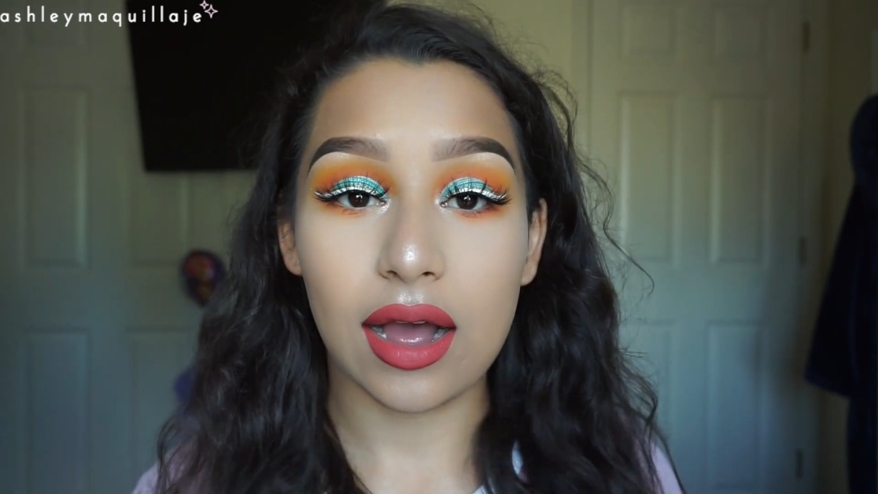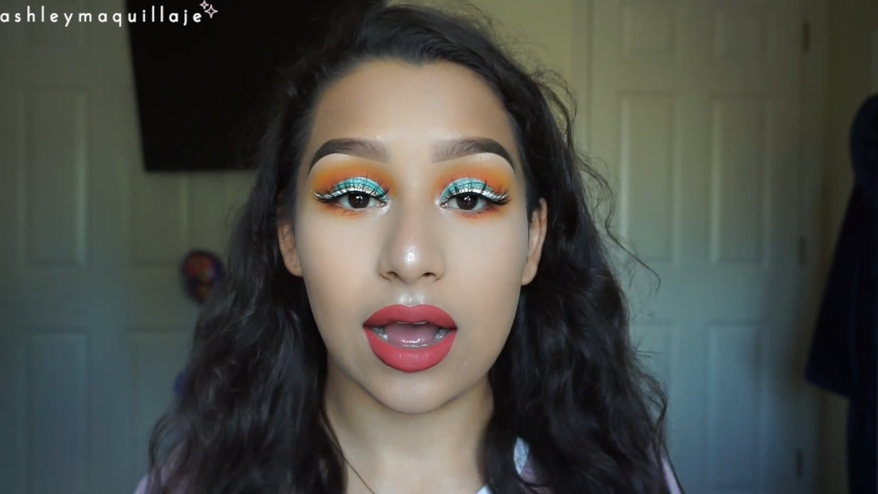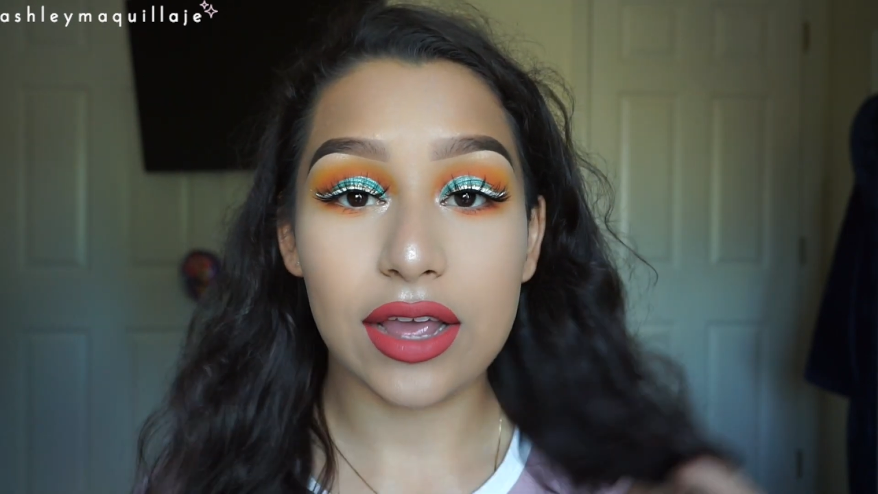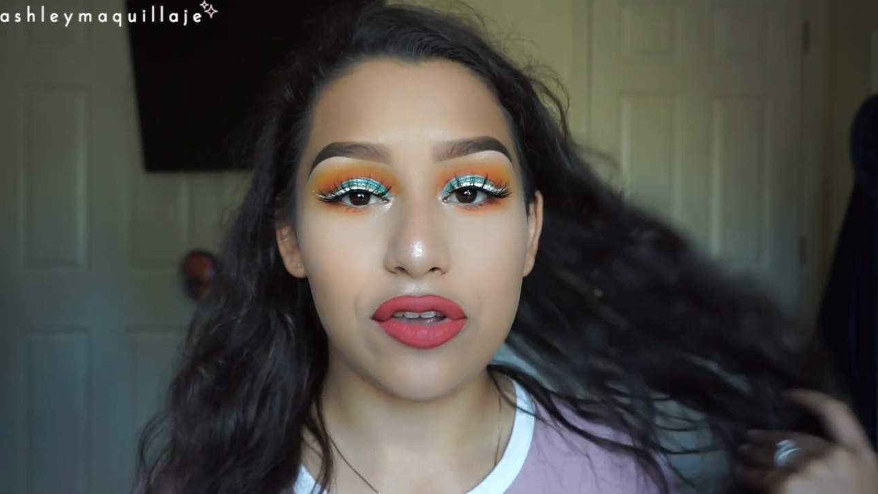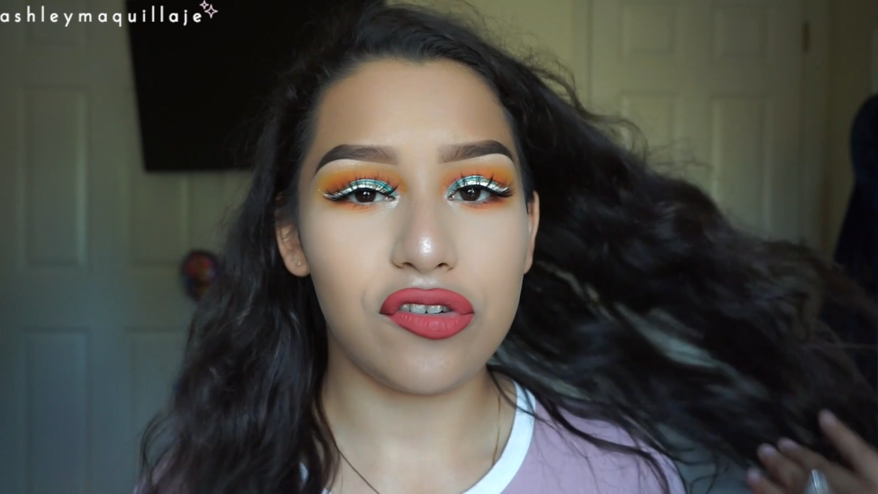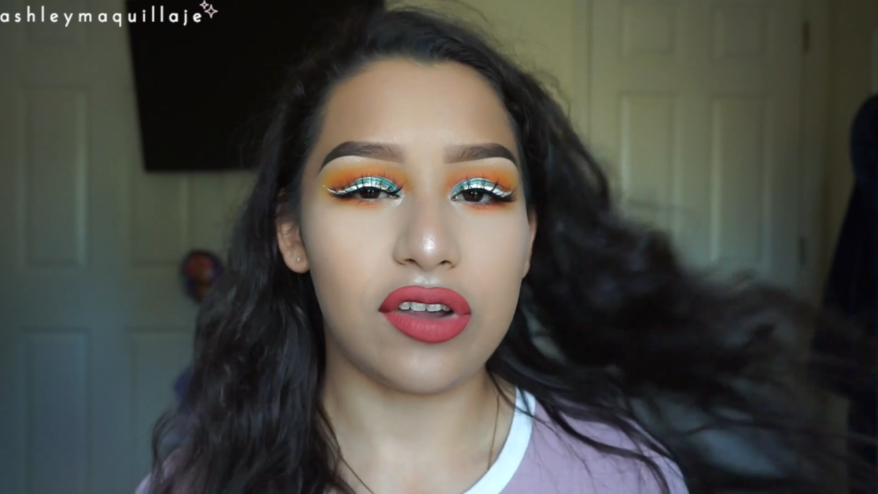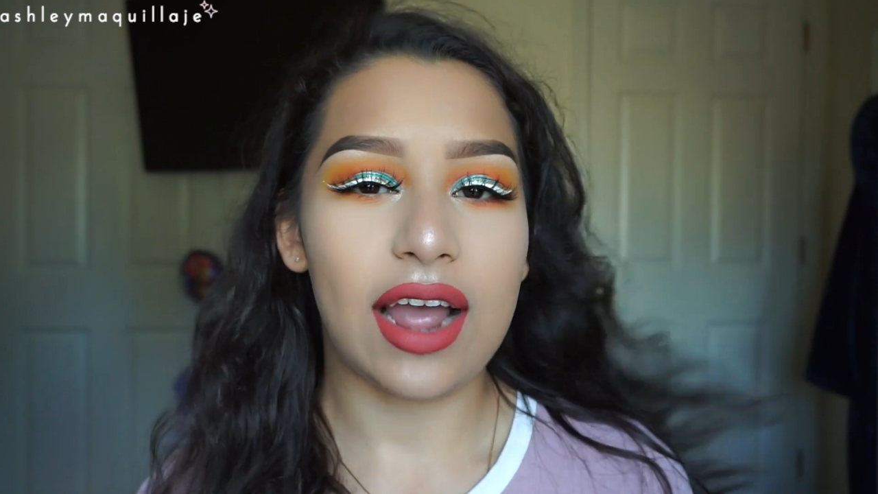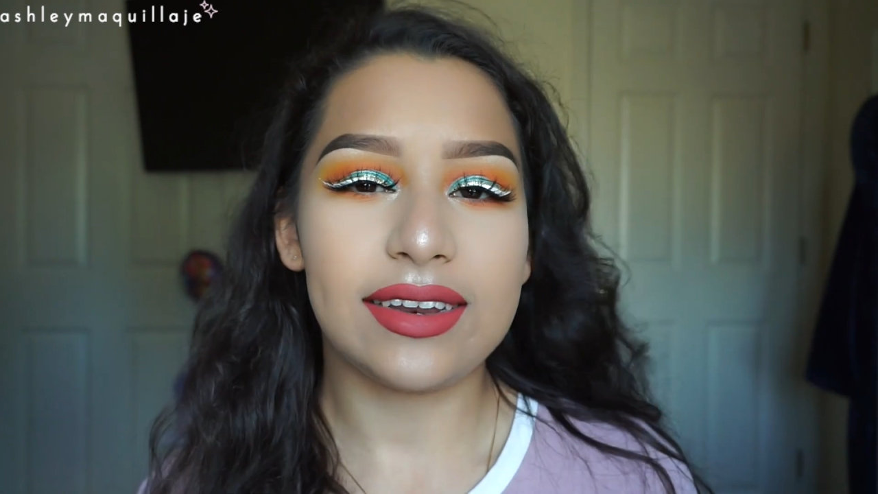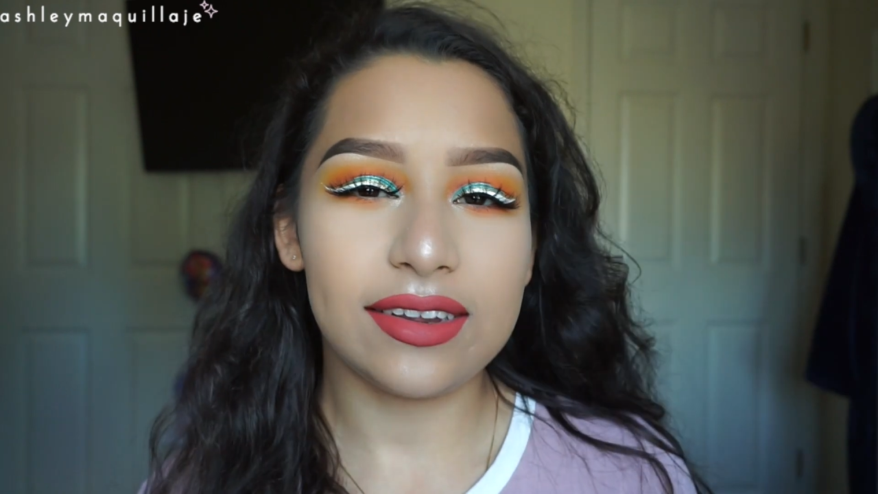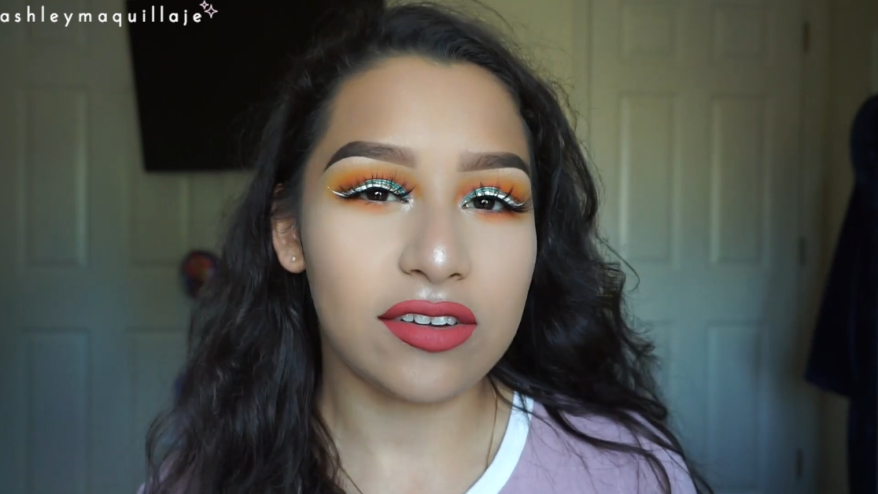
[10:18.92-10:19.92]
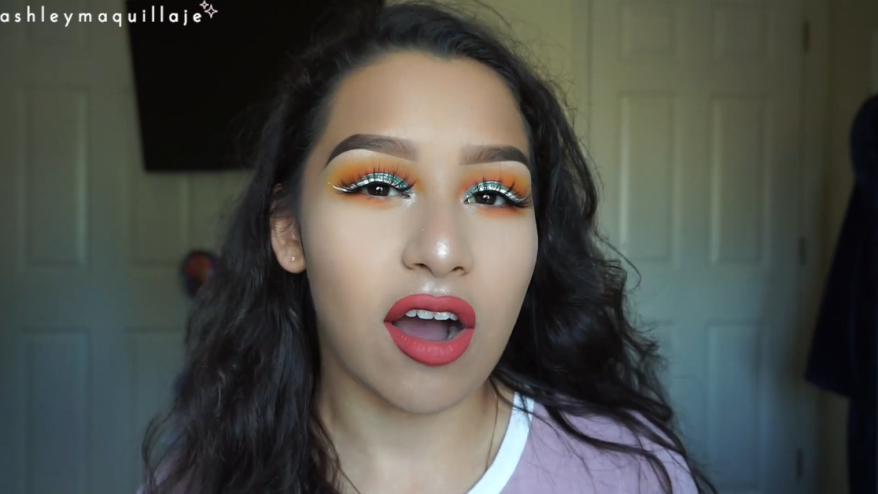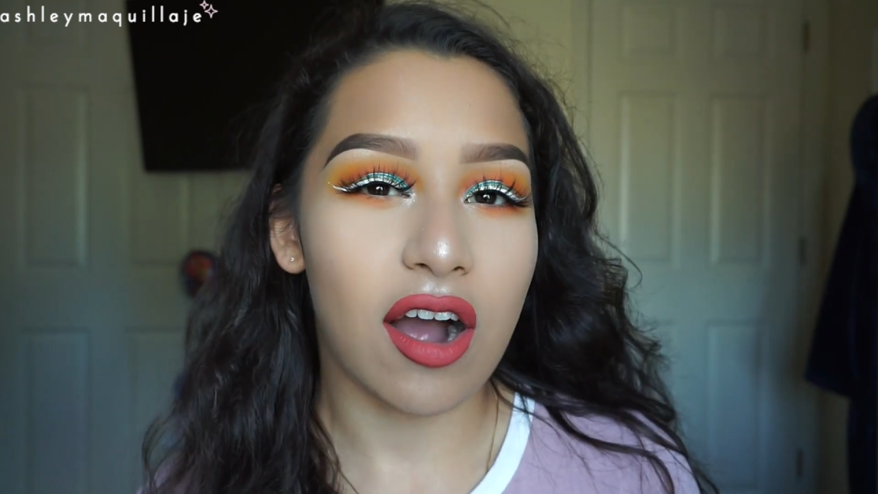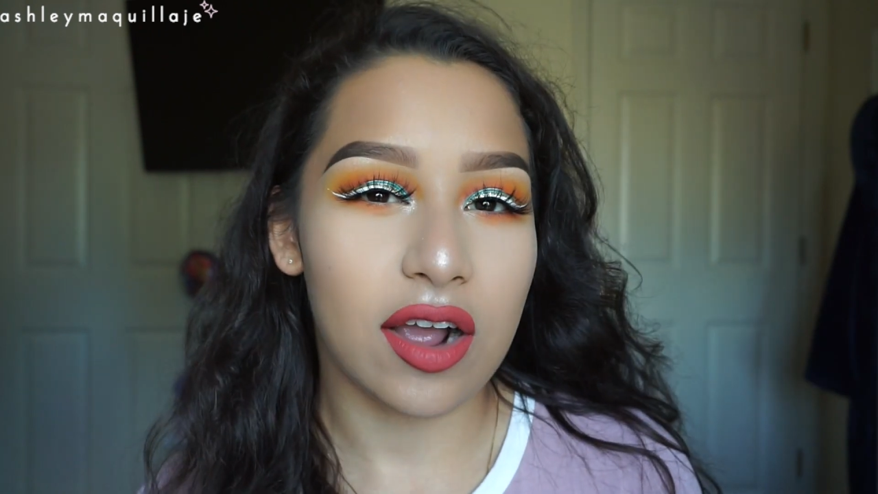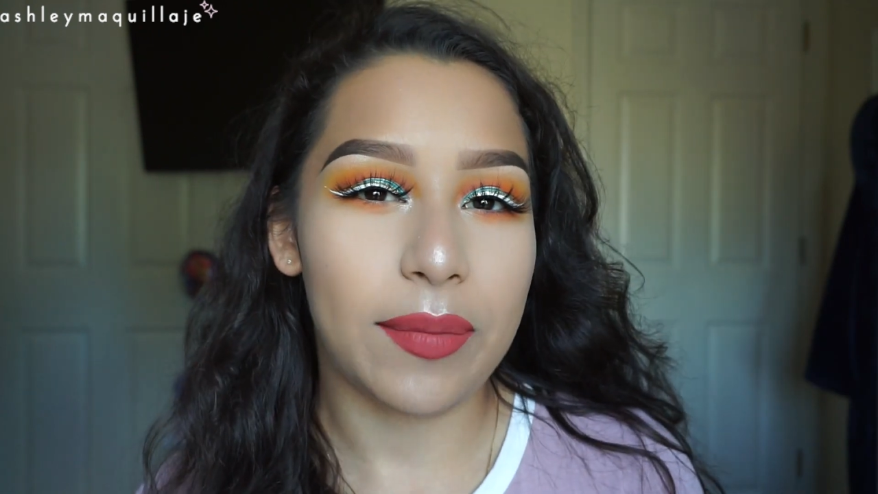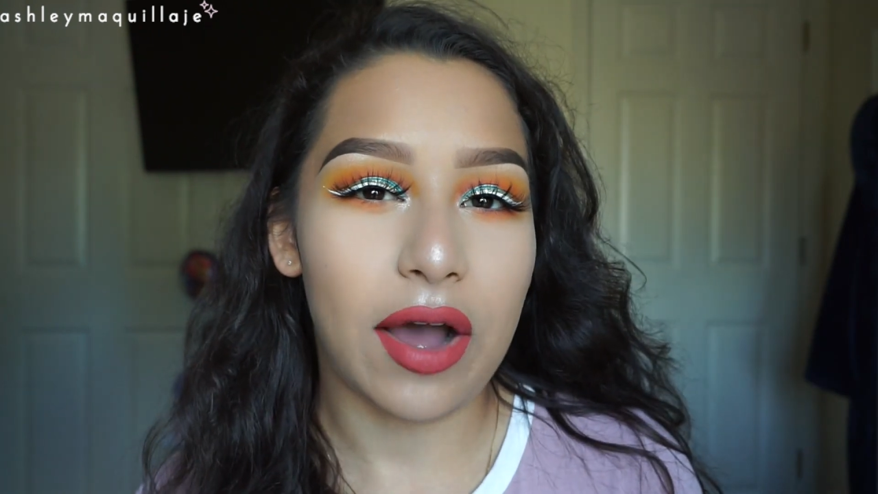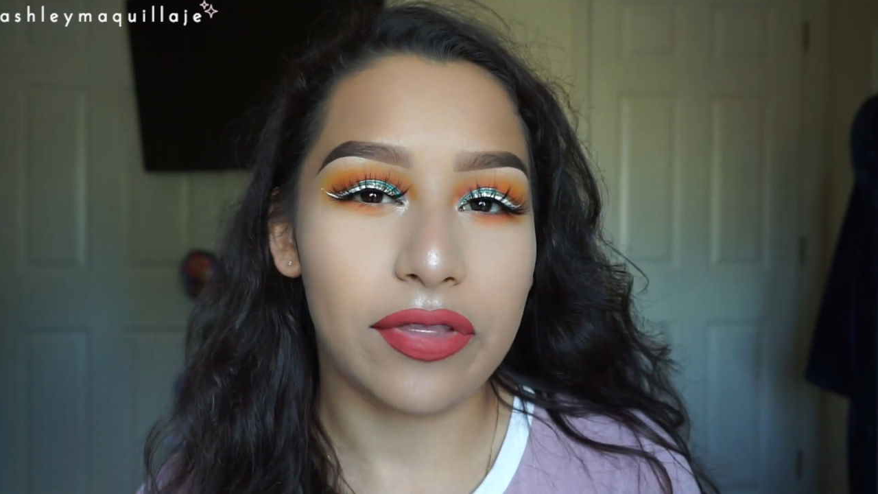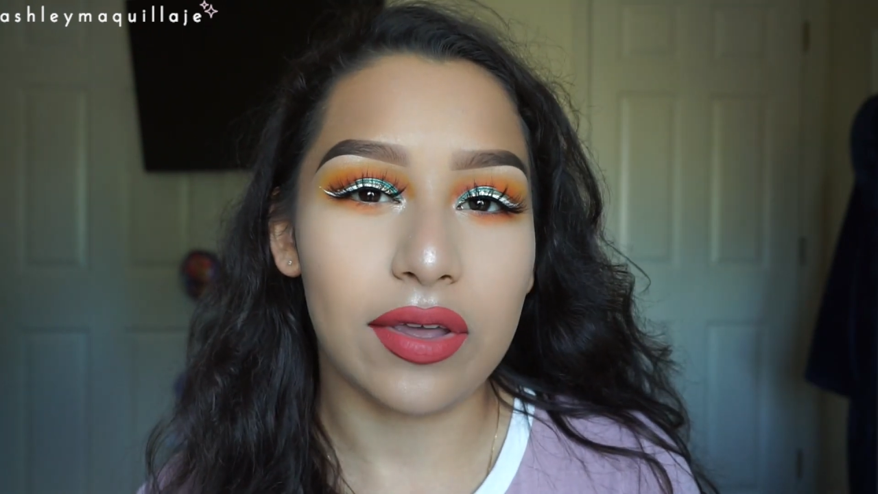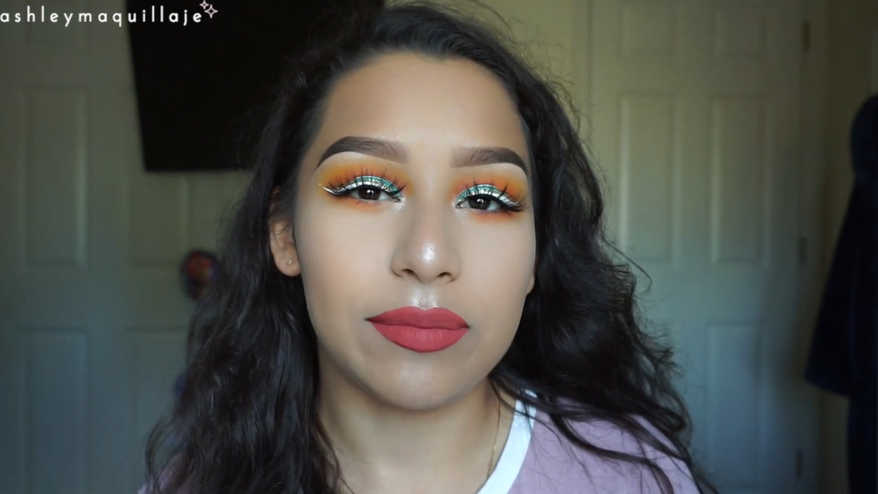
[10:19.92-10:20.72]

I did talk about